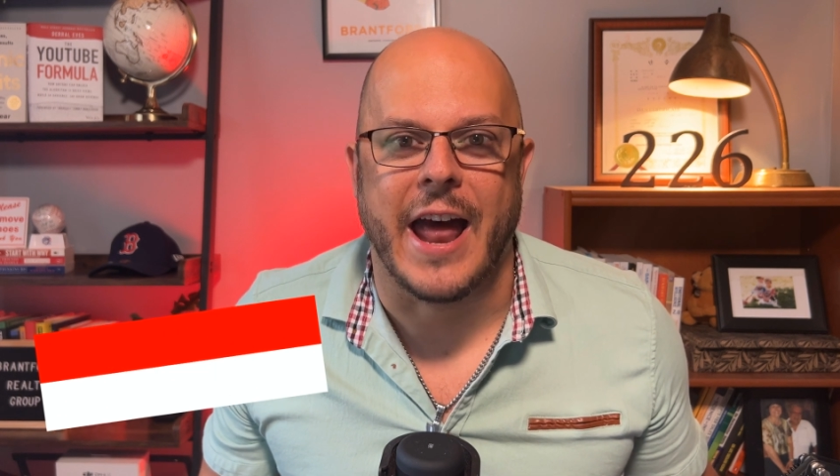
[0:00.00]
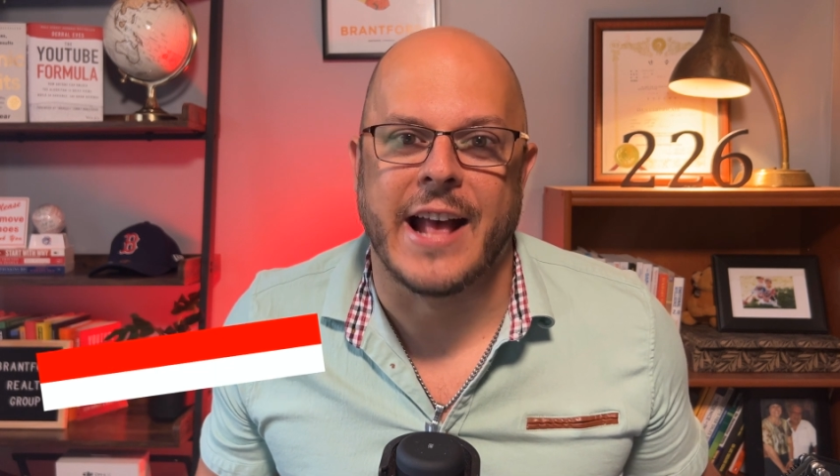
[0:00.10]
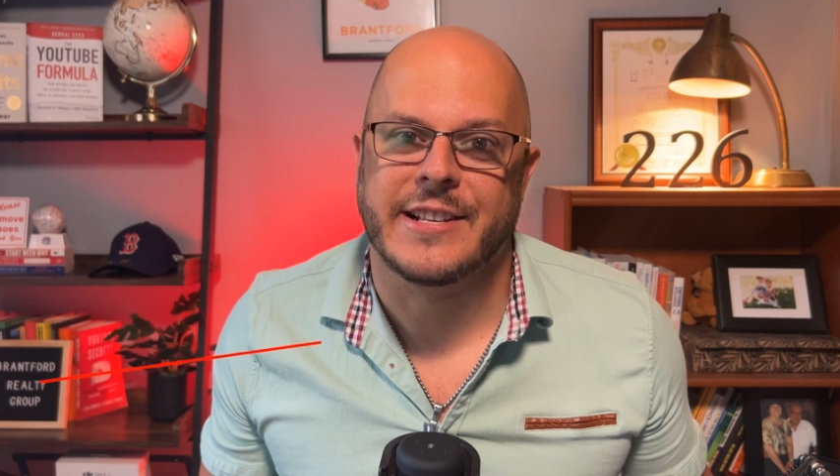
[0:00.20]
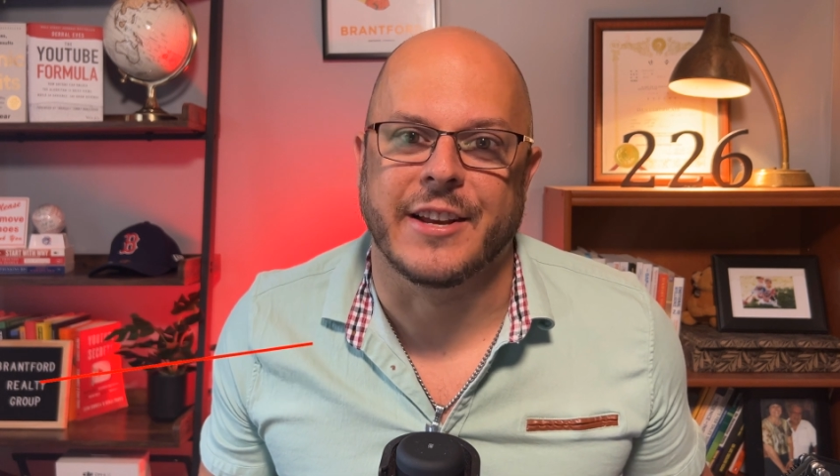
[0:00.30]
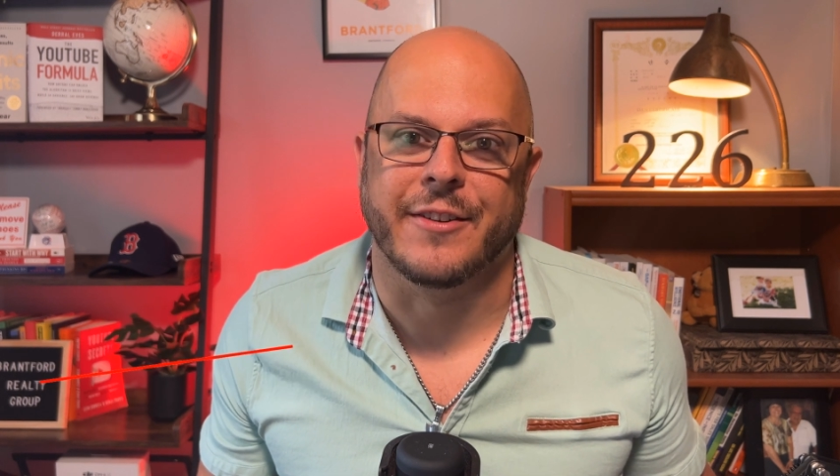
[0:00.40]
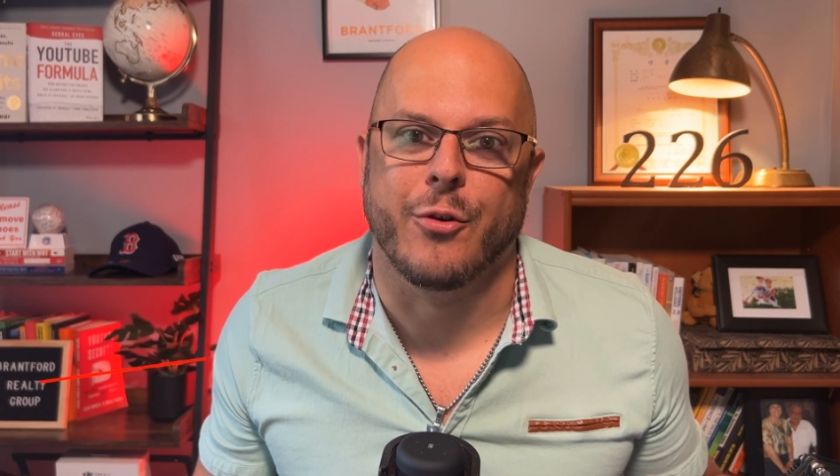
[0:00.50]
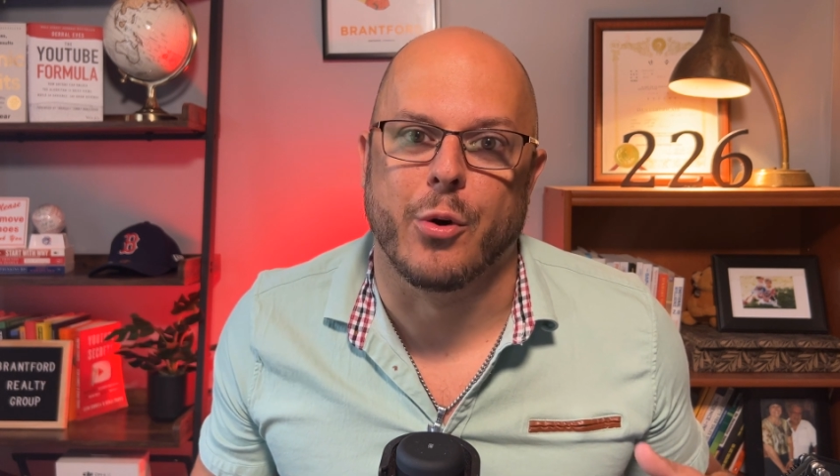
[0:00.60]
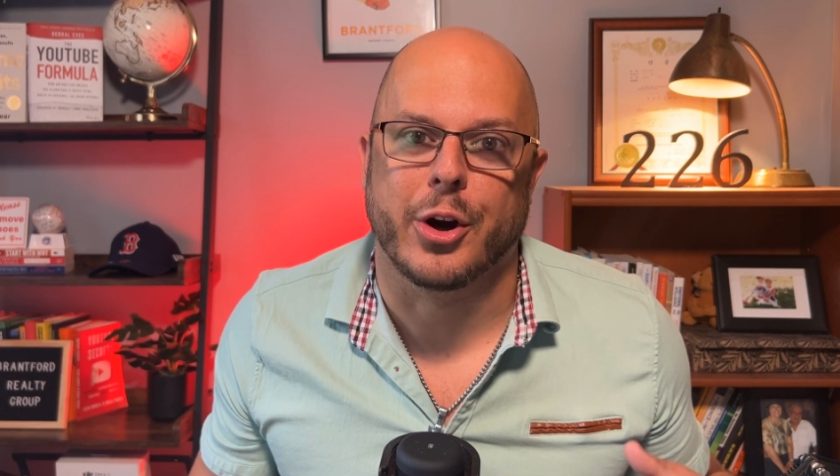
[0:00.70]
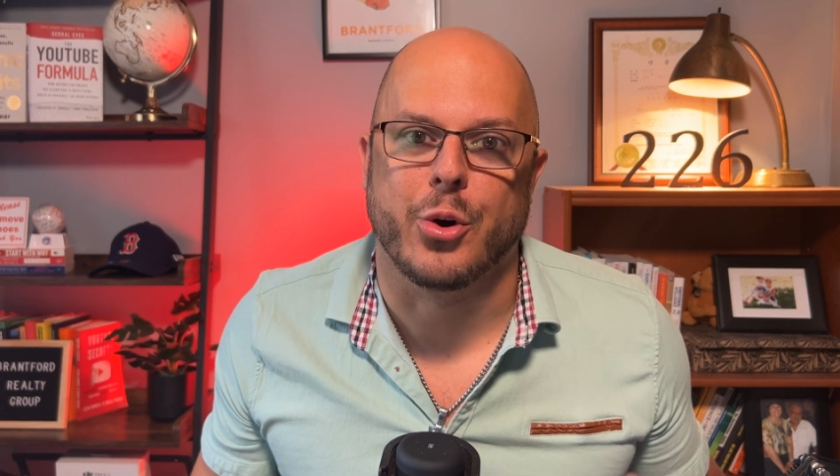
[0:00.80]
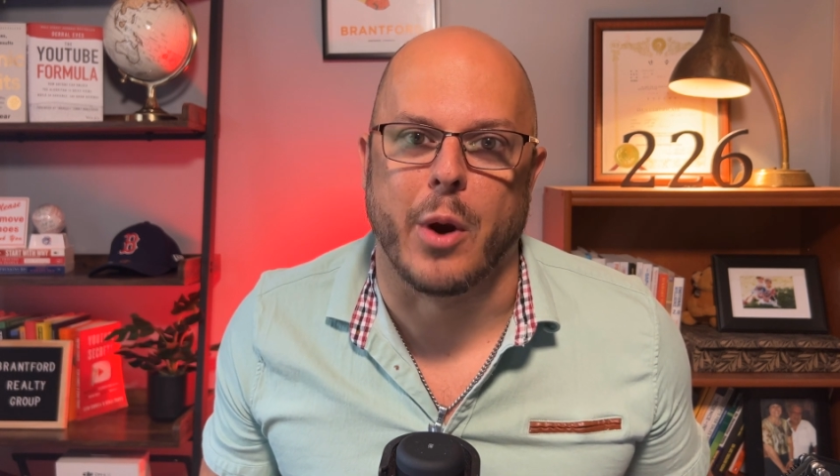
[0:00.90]
asking for
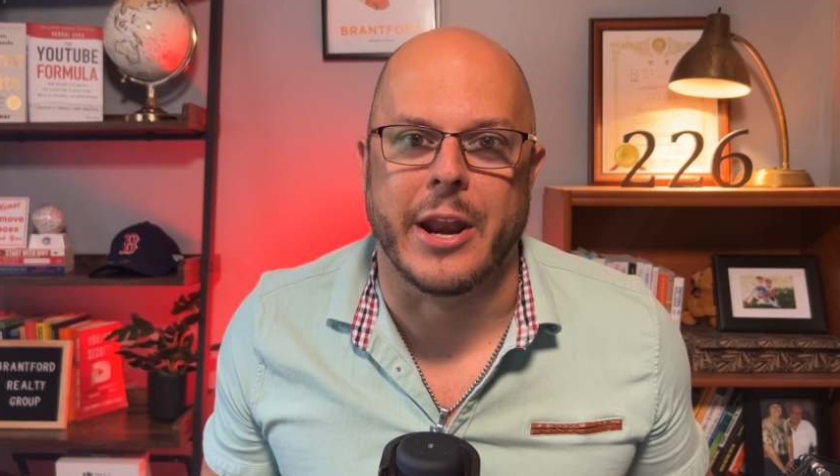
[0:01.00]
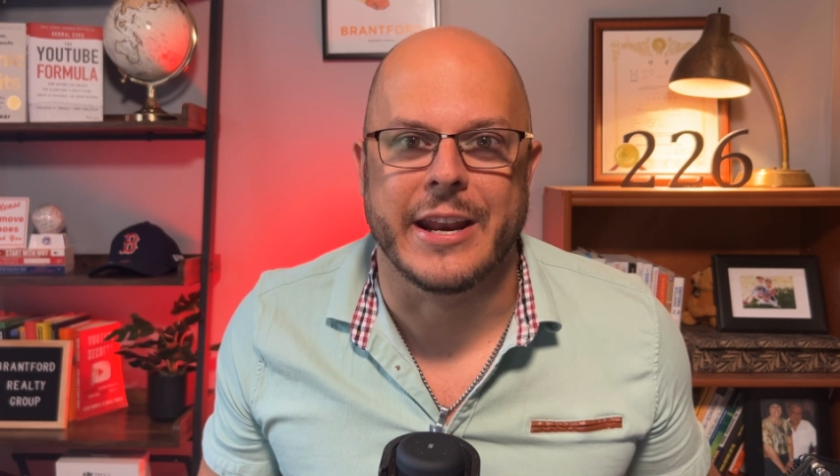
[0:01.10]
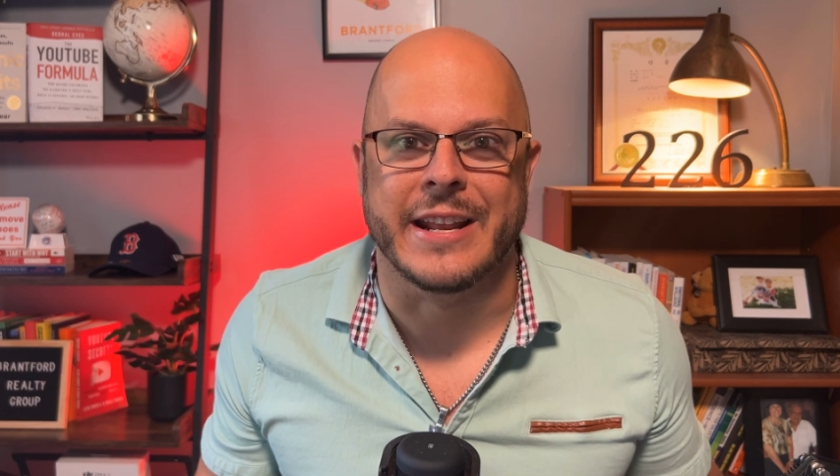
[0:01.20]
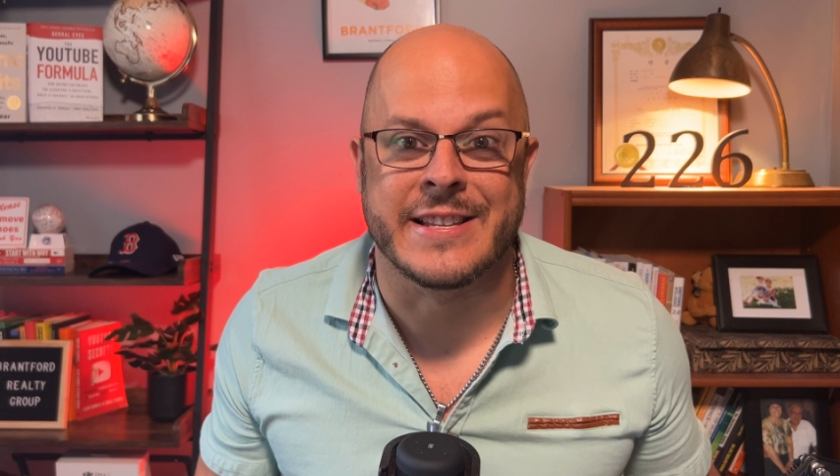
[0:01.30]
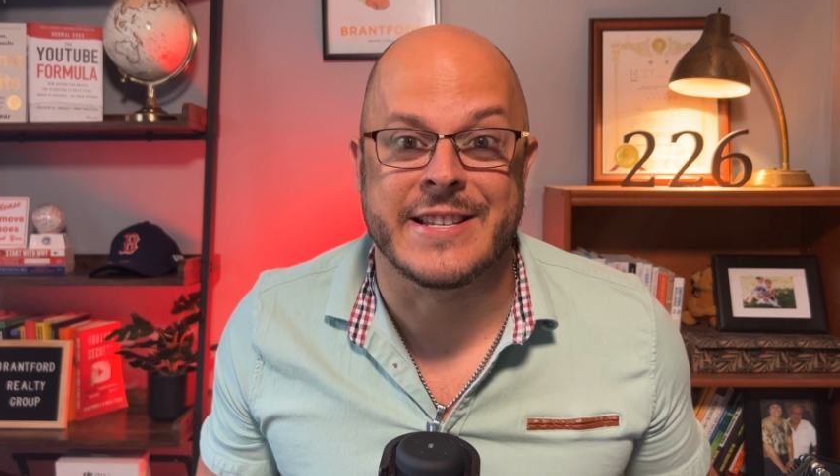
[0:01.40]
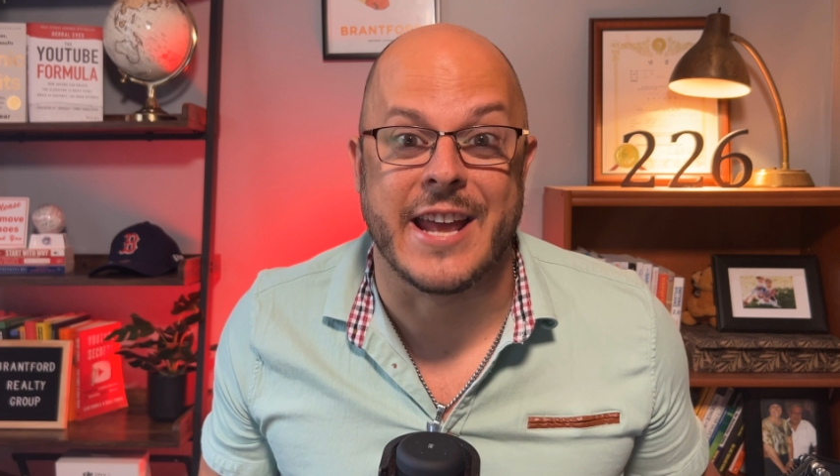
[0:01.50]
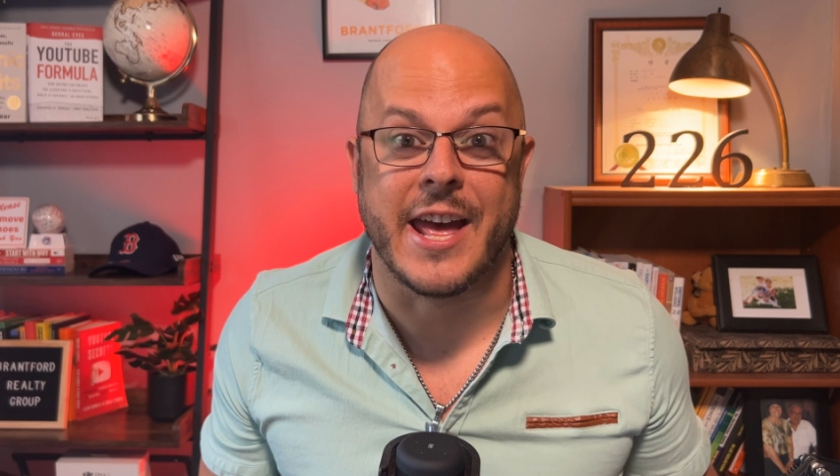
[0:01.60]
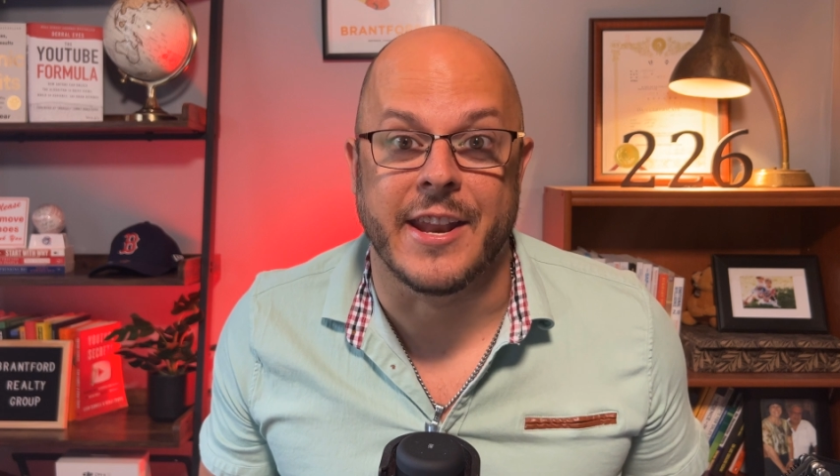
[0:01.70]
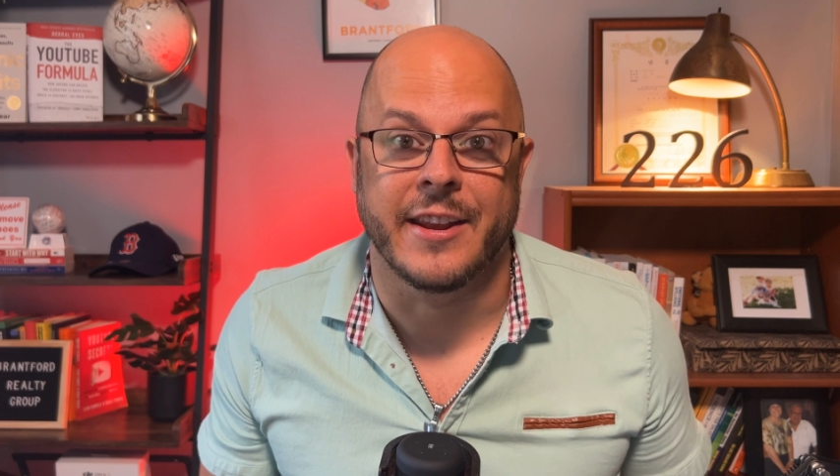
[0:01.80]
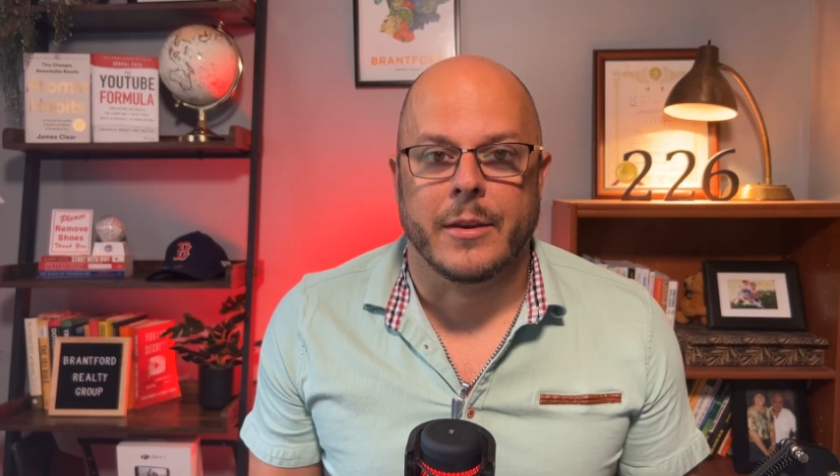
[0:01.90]
a credit instead.